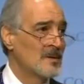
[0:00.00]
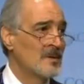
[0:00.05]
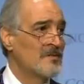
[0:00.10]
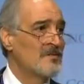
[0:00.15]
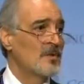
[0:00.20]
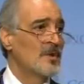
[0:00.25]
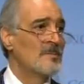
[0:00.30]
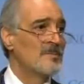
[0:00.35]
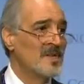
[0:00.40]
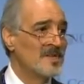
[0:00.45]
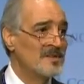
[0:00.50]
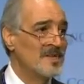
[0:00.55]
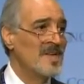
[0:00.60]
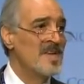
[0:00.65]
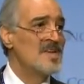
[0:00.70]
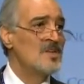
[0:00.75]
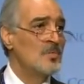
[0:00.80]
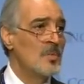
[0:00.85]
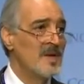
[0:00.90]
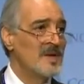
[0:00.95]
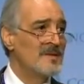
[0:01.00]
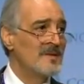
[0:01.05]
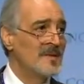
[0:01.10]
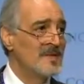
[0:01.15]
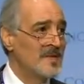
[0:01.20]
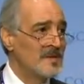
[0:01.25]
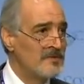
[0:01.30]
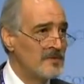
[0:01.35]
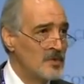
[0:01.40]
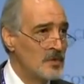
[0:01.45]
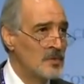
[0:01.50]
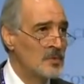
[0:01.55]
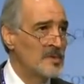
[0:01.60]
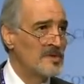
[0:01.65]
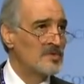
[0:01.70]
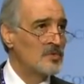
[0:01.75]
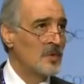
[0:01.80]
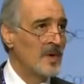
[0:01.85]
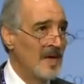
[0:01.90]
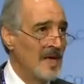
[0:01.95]
From the day one, they
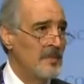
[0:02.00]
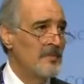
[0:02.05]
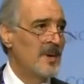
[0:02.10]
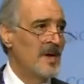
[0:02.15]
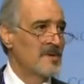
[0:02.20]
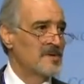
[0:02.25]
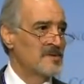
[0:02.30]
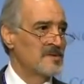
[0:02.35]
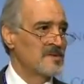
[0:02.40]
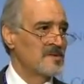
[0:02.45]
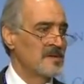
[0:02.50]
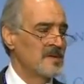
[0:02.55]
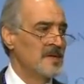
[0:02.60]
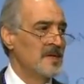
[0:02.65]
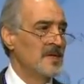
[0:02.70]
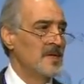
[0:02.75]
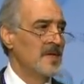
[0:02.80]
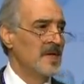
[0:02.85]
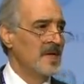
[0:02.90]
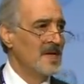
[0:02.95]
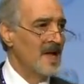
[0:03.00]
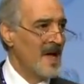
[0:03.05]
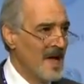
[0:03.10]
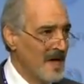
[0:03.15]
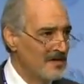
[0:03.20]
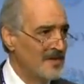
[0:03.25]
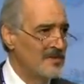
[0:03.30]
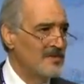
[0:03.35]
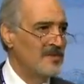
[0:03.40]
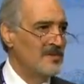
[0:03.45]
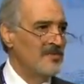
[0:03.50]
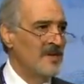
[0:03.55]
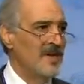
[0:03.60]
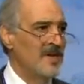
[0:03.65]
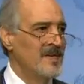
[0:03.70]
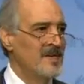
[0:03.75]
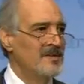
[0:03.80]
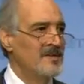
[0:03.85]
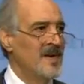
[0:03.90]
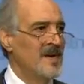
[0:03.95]
refused to help us in
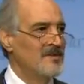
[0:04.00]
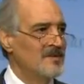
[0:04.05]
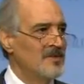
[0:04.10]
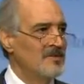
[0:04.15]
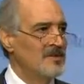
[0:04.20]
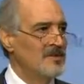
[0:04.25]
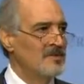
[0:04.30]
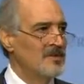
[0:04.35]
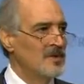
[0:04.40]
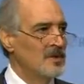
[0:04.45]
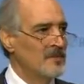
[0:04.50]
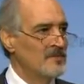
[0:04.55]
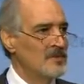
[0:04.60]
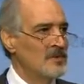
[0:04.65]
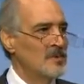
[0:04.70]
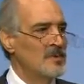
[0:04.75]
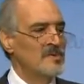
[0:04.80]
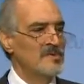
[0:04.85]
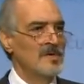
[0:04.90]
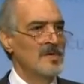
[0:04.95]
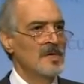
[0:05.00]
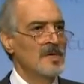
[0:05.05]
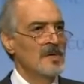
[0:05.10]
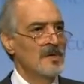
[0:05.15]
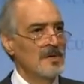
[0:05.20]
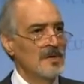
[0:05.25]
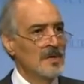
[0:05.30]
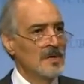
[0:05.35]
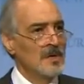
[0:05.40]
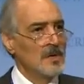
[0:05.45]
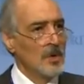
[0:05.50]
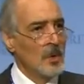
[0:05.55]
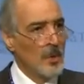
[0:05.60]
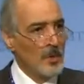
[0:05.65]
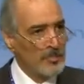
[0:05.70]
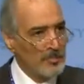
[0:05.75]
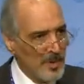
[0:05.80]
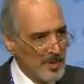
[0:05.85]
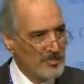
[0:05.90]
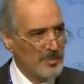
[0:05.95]
identifying the identity of those who
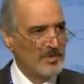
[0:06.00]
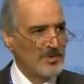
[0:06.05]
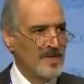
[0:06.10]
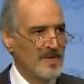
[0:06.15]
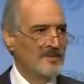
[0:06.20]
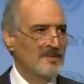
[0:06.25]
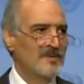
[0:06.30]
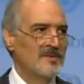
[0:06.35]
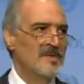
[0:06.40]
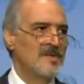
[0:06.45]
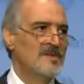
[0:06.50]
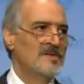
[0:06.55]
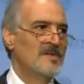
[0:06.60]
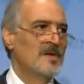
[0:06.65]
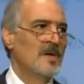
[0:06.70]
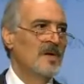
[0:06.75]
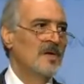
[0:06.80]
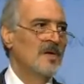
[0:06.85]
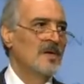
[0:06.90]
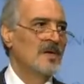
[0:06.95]
perpetrated this